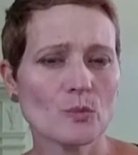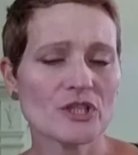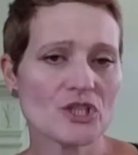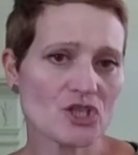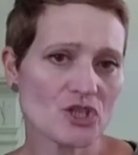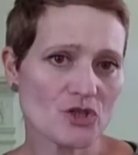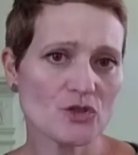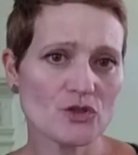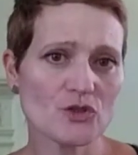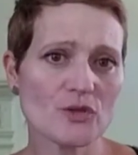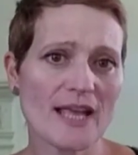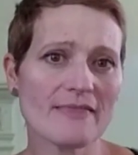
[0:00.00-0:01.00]
which
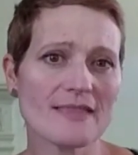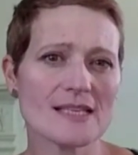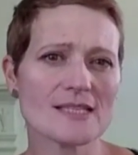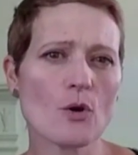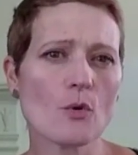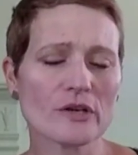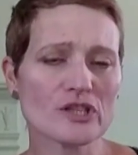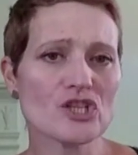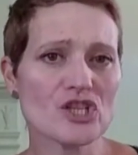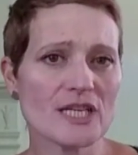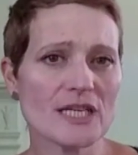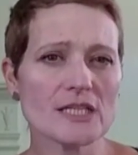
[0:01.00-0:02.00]
to get these
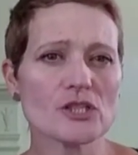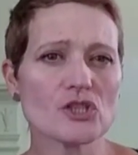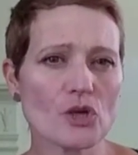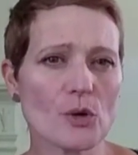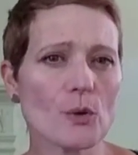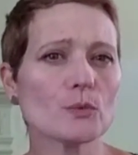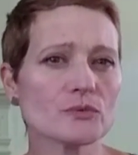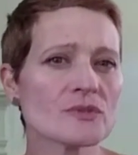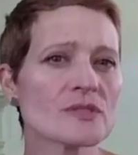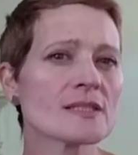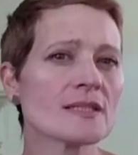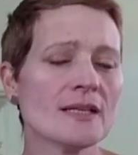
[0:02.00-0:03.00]
orangey
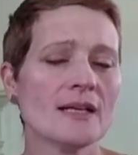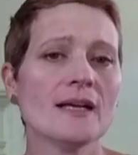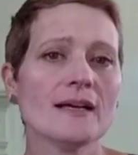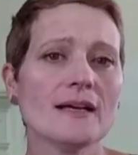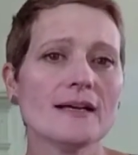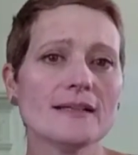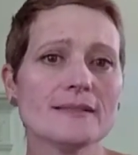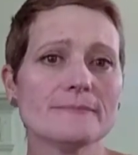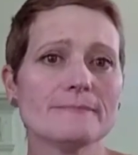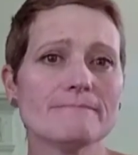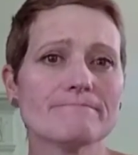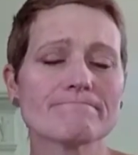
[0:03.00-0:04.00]
tones.
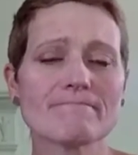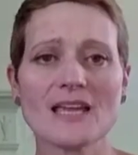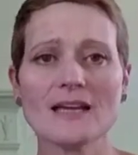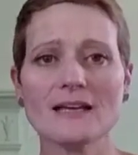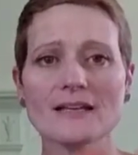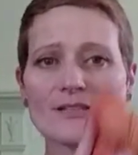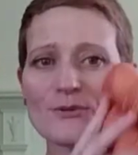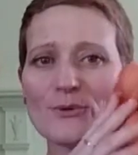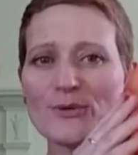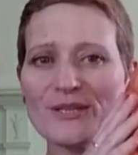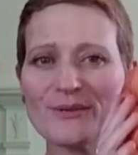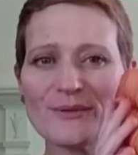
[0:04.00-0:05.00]

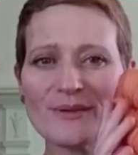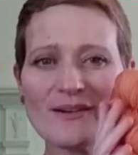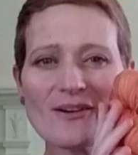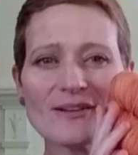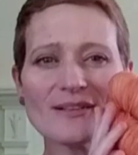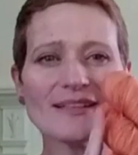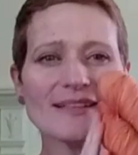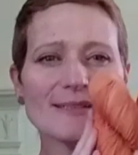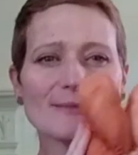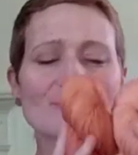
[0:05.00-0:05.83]
So here they are.